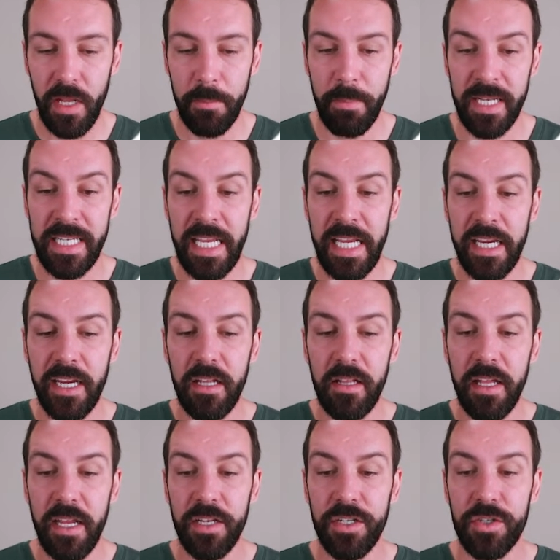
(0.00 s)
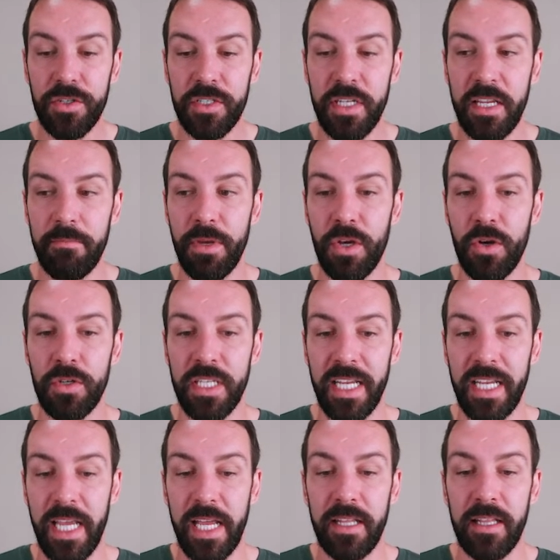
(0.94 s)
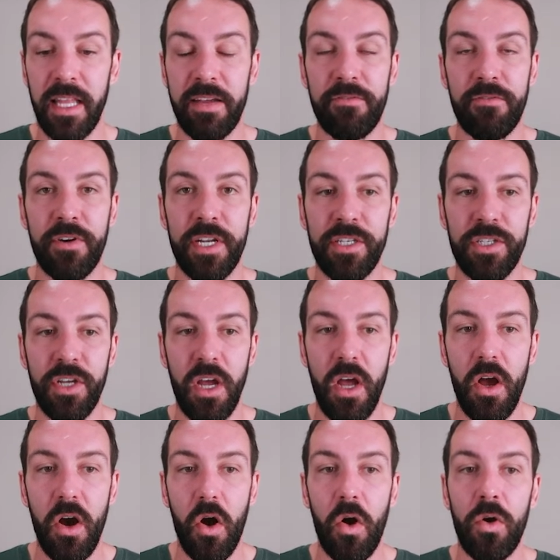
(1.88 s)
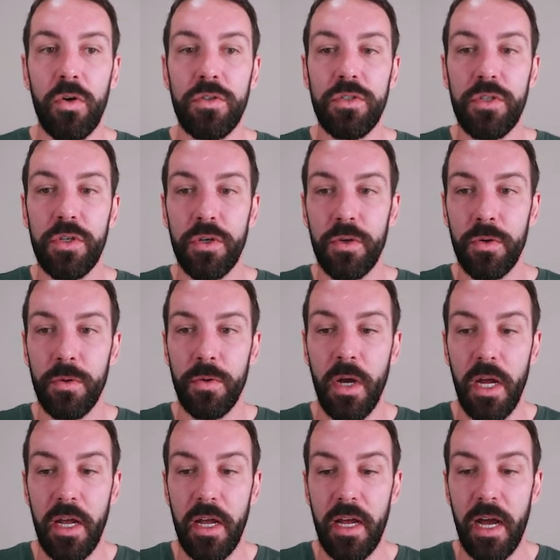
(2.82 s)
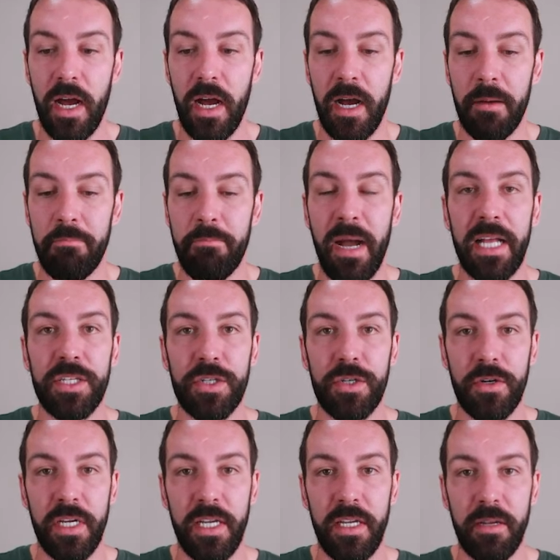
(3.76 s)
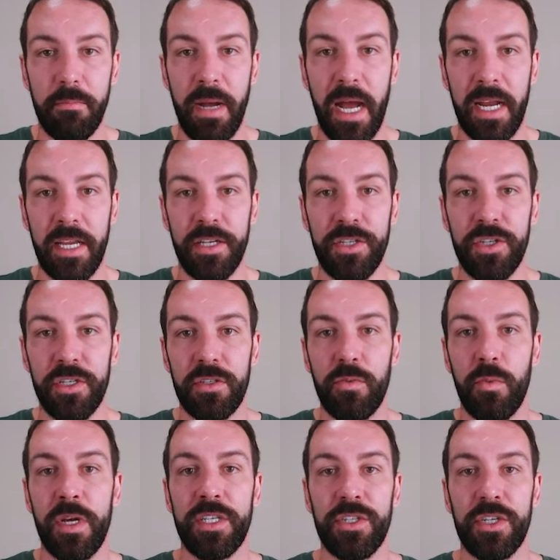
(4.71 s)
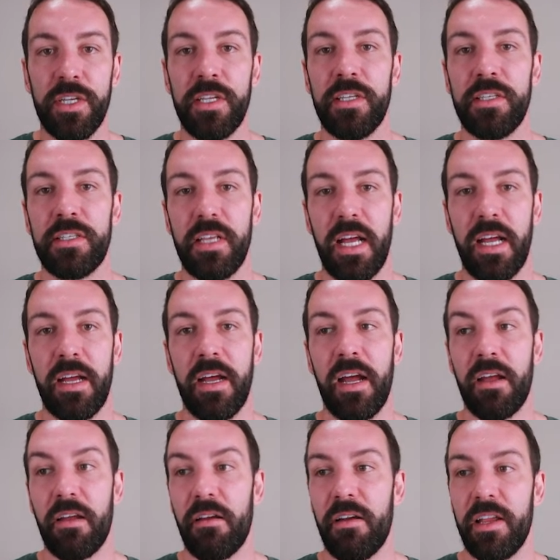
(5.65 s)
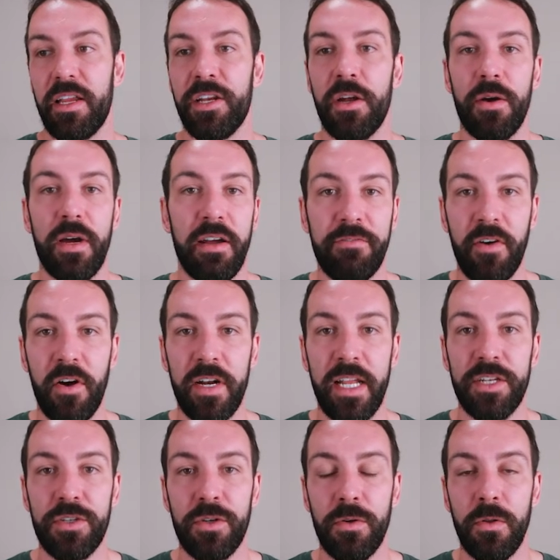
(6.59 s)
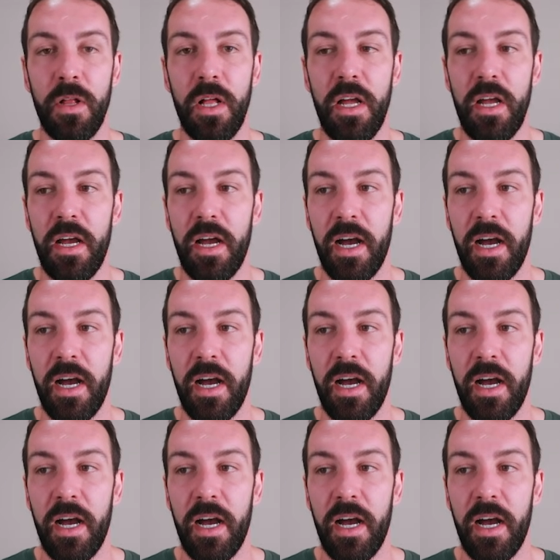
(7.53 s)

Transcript: particularly interesting because it can leverage onto battery packages, which is a financial